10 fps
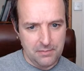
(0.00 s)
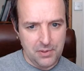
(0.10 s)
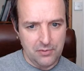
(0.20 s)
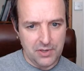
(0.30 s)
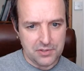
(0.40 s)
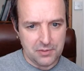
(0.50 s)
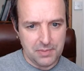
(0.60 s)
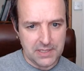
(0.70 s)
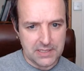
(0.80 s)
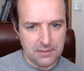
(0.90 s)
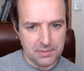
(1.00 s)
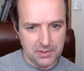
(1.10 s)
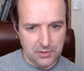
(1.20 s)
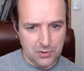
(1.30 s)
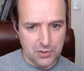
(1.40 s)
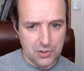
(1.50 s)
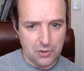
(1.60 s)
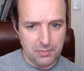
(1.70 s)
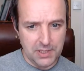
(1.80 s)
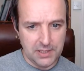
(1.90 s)
Pure Retro picked up a good
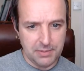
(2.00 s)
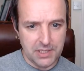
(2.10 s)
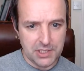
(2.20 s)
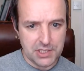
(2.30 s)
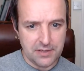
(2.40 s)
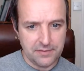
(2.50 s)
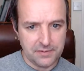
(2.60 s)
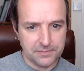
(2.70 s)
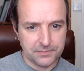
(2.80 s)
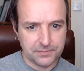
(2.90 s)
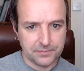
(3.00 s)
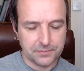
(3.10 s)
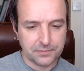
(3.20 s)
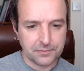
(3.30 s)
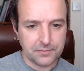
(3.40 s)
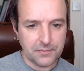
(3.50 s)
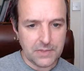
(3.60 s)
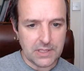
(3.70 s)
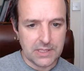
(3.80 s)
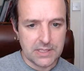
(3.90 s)
combi in the BHF.
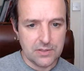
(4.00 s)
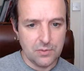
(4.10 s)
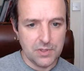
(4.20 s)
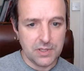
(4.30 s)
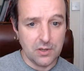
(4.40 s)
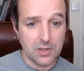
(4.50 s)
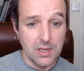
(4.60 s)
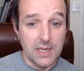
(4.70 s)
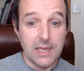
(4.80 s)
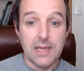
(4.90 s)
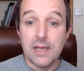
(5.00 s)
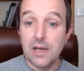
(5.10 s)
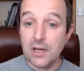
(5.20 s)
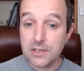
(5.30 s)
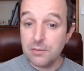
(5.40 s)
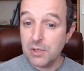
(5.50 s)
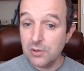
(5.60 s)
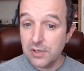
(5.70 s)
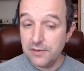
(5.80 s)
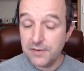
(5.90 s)
Still worth a look. I don't
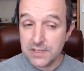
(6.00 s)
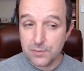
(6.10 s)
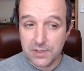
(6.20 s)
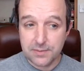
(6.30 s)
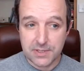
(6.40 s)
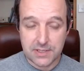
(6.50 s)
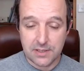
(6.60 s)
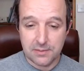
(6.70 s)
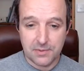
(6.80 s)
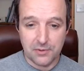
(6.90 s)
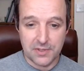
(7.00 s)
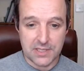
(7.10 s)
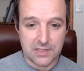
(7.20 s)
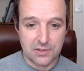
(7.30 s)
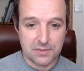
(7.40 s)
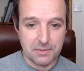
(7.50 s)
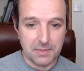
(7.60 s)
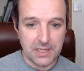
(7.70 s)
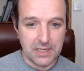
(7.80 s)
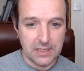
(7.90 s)
mind looking if it doesn't waste my time or it doesn't cost me
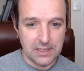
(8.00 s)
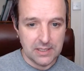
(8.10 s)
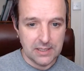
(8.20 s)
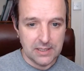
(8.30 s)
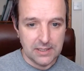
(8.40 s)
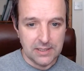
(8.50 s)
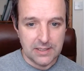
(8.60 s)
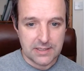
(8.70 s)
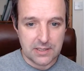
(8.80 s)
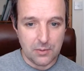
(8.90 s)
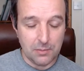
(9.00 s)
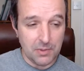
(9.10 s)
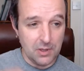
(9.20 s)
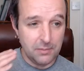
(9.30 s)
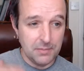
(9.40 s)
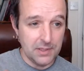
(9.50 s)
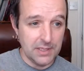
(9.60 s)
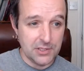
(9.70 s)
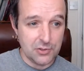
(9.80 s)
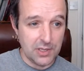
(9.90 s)
money. So I'm
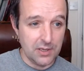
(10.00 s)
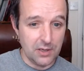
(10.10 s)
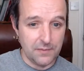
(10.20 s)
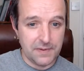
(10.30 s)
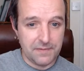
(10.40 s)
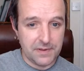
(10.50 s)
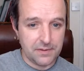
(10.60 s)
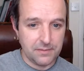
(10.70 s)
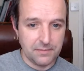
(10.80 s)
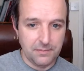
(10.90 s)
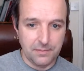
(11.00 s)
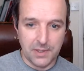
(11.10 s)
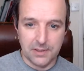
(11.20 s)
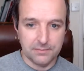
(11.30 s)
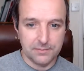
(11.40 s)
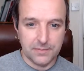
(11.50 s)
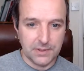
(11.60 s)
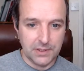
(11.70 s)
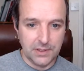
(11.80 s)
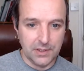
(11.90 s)
literally like, but
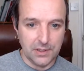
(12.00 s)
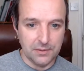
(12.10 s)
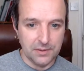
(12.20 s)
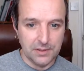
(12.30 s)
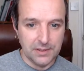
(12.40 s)
it